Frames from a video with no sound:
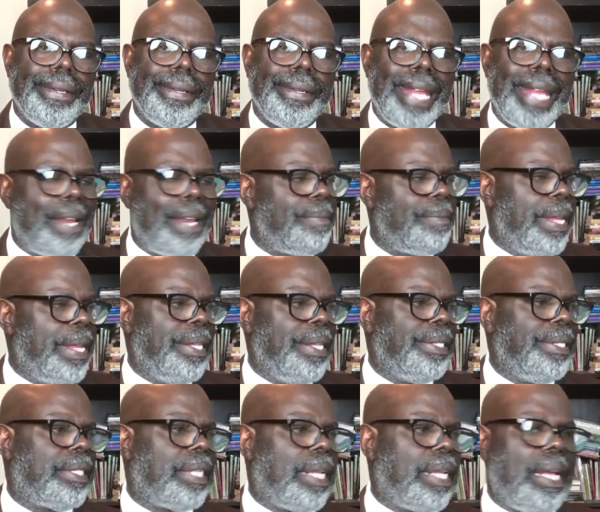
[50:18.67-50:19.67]
That
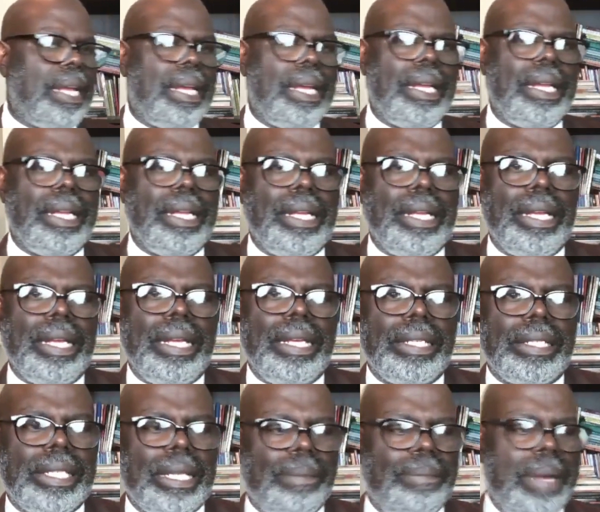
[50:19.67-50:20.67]
means
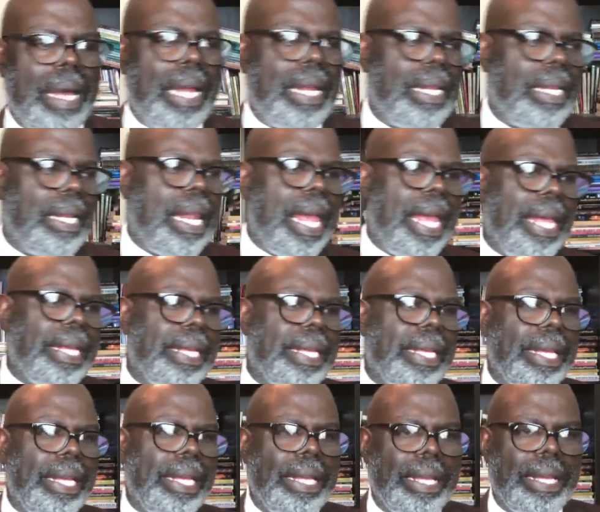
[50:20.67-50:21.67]
somebody
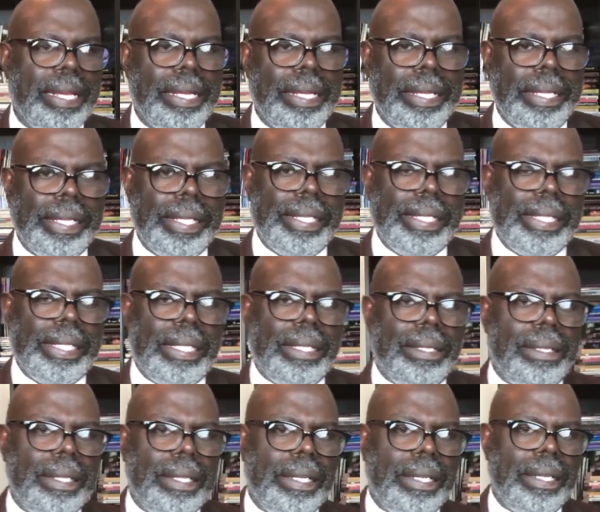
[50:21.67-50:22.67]
like
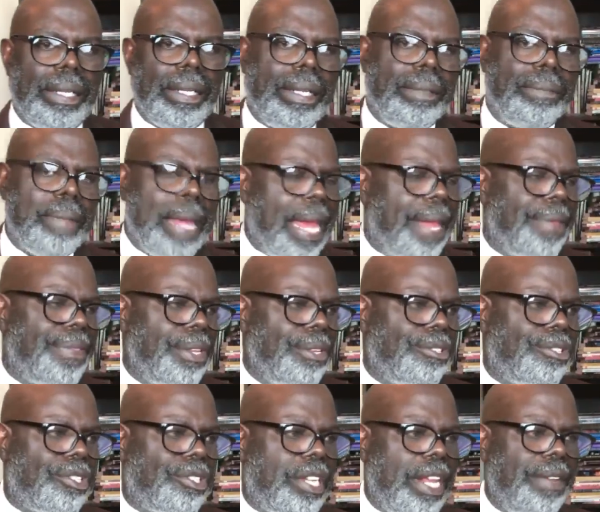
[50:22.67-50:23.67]

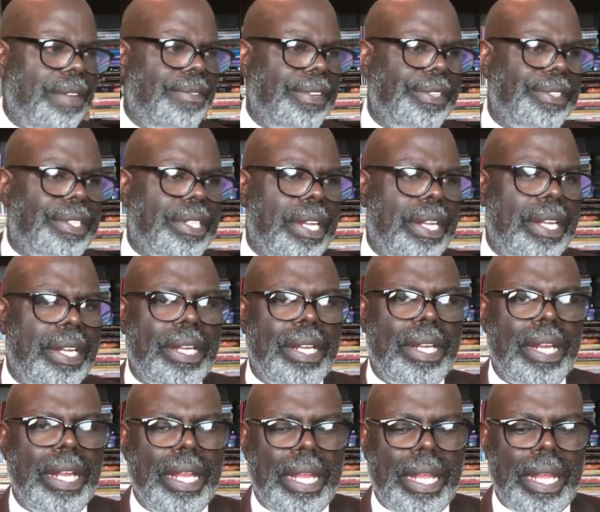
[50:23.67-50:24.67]
Matthew
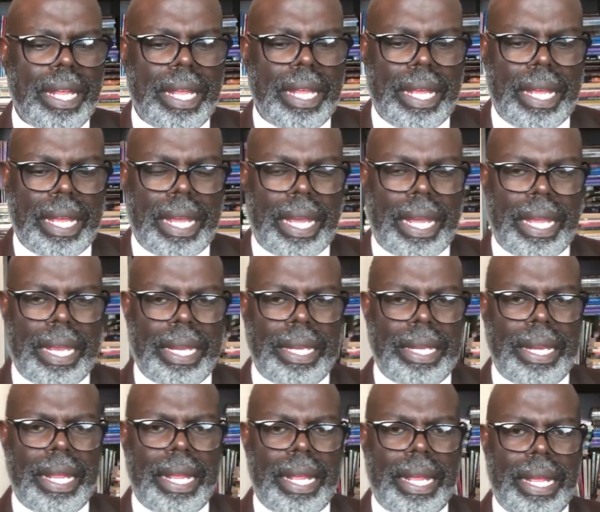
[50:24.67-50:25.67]
Stevenson
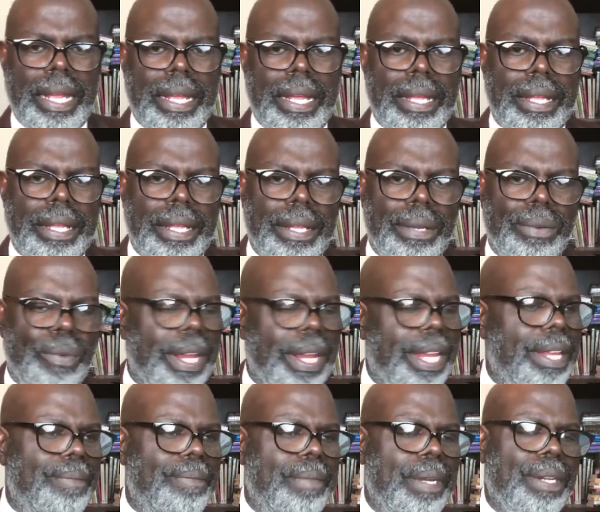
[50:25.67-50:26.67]
and
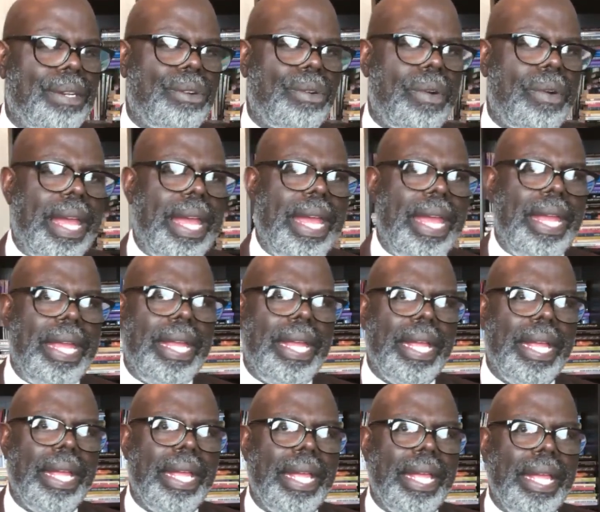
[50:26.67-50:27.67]
William McRae,
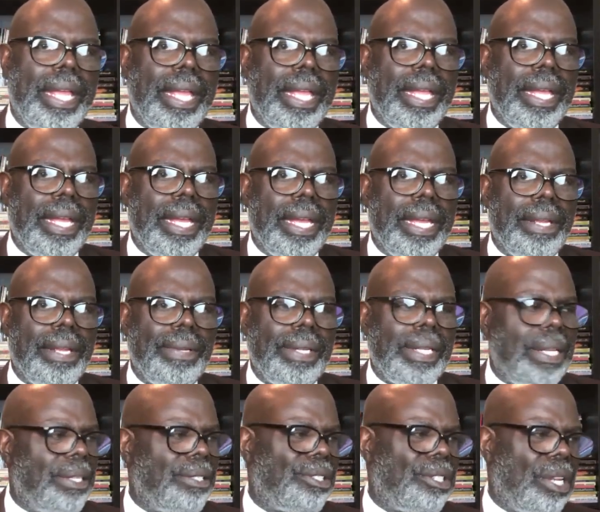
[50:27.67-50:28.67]
with
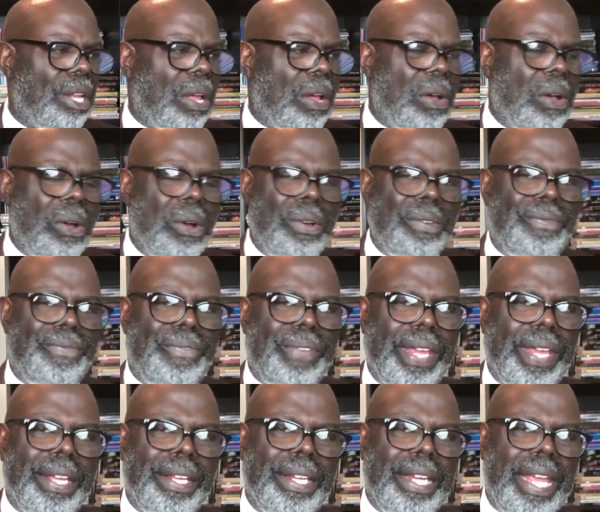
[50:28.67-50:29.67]
those long
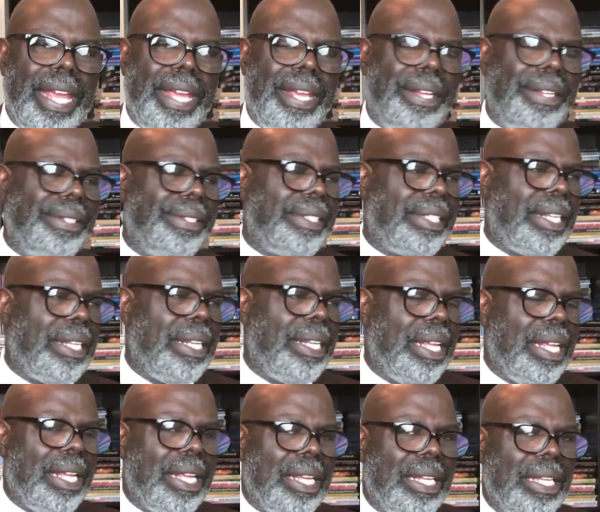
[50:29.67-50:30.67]
fingernails and
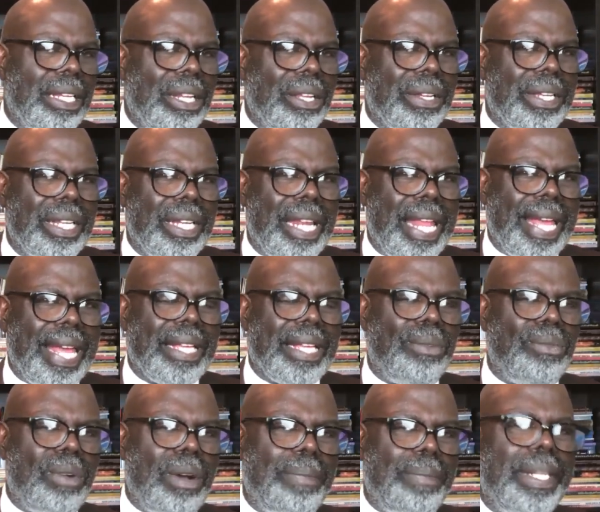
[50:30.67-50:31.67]
looking like a
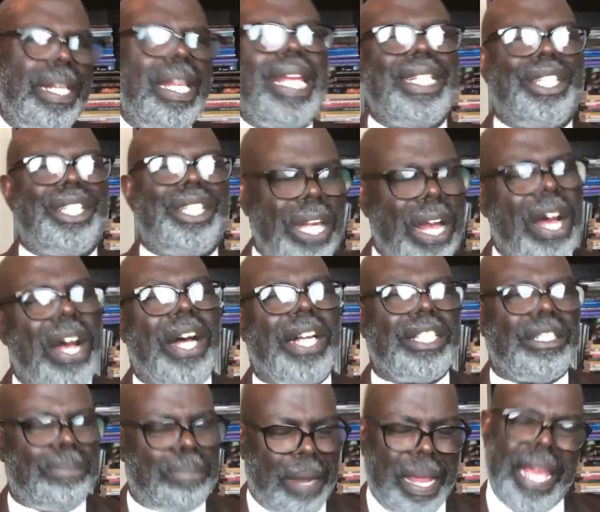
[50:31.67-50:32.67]
woman that
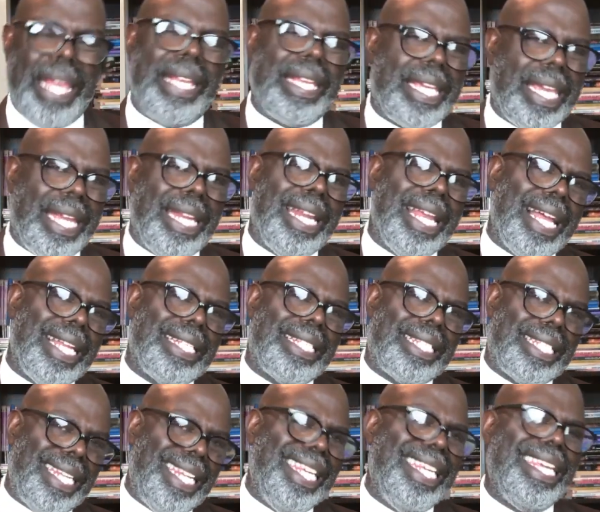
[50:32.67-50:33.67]
Charles Blake cannot
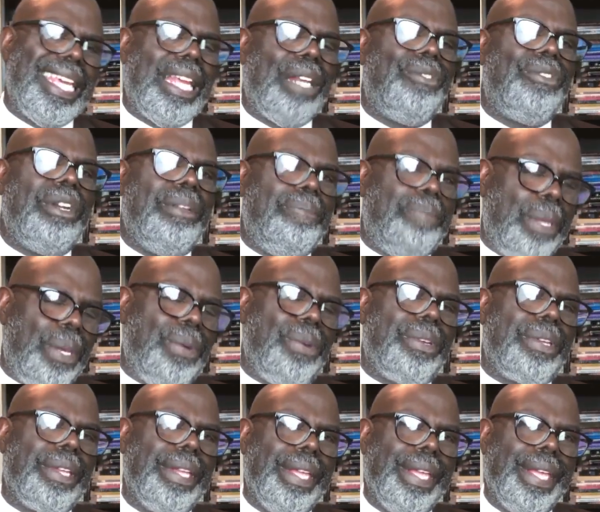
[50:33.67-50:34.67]
see and rebuke.